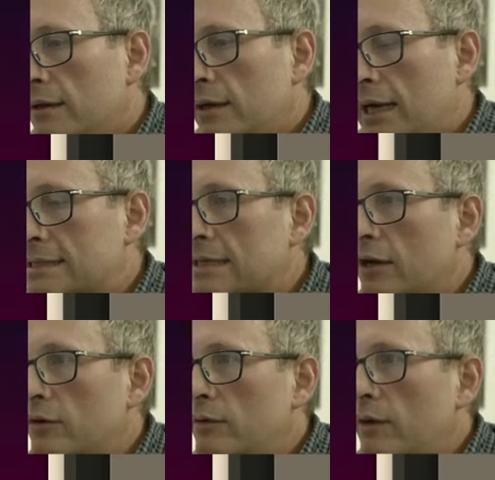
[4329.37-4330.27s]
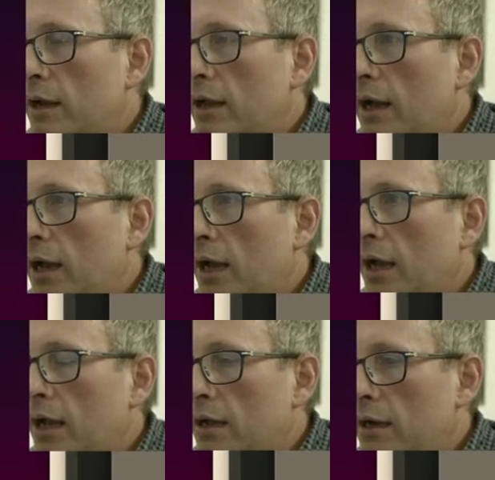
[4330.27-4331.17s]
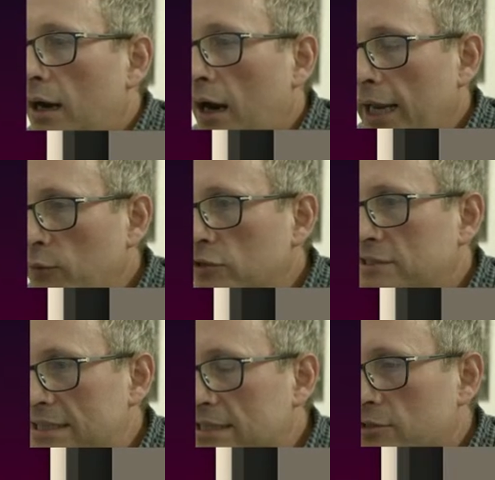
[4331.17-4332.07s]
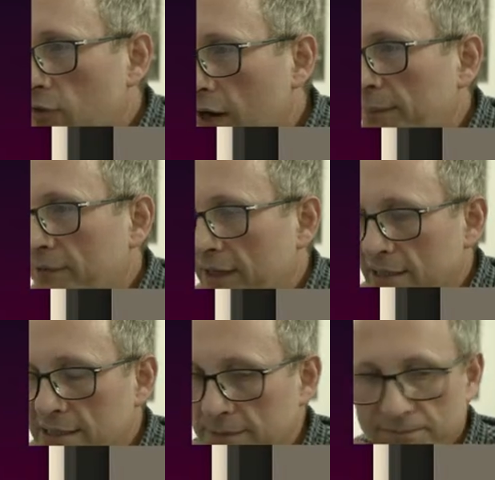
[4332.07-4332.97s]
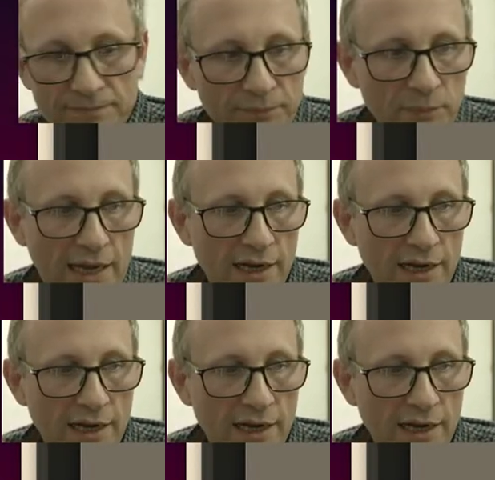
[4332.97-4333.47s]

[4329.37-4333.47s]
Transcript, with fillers: And so uh, I would describe this, and